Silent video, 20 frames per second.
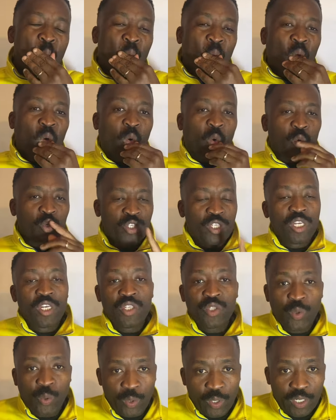
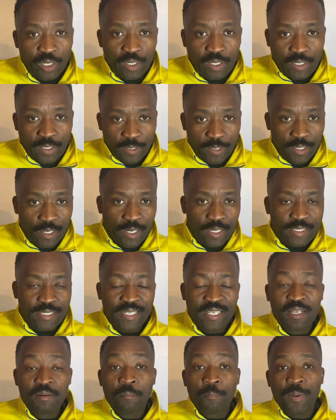Rushin Durik
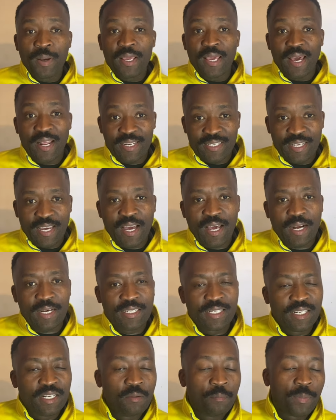didn't play RDR,
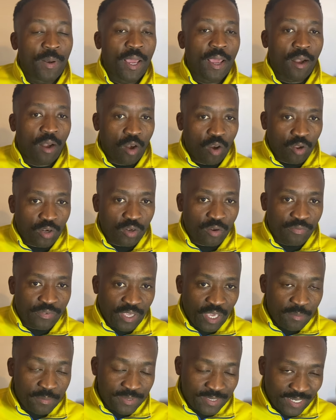didn't play a lot of
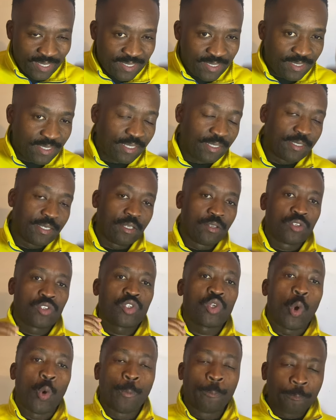games last season.
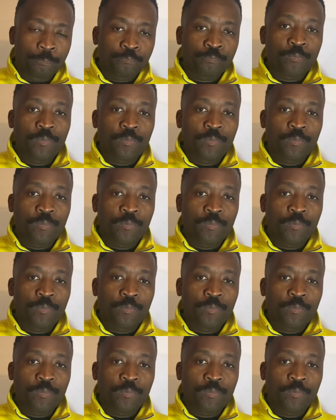So